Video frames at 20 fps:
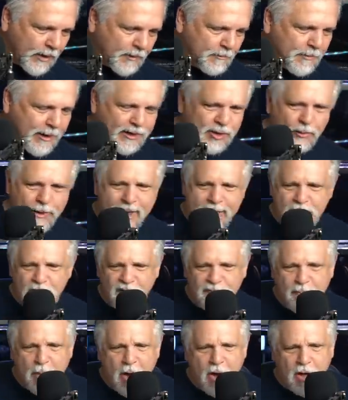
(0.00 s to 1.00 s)
By the way, I don't know
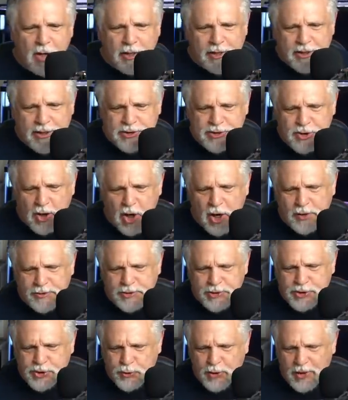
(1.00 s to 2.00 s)
if Paul is on the
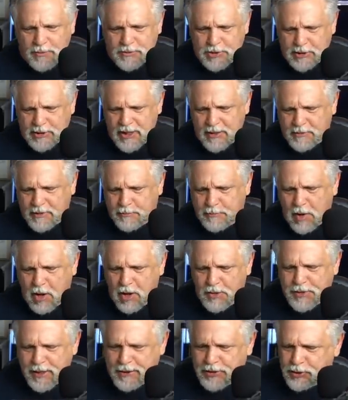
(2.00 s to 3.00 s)
stream today, but Paul,
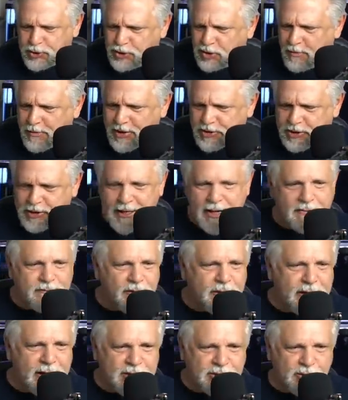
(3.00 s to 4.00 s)
thank you so much. I got a
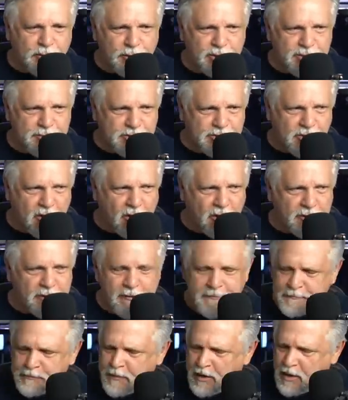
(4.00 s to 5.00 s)
very nice Christmas card
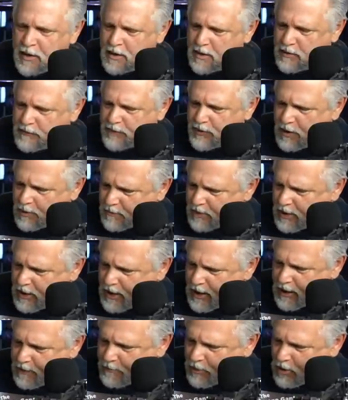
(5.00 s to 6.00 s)
from
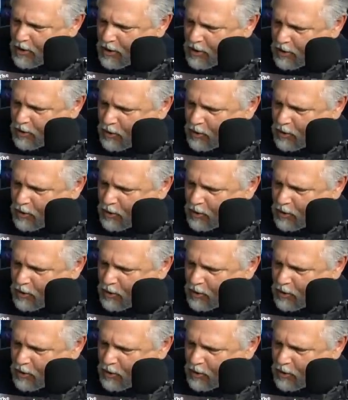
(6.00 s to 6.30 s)
Paul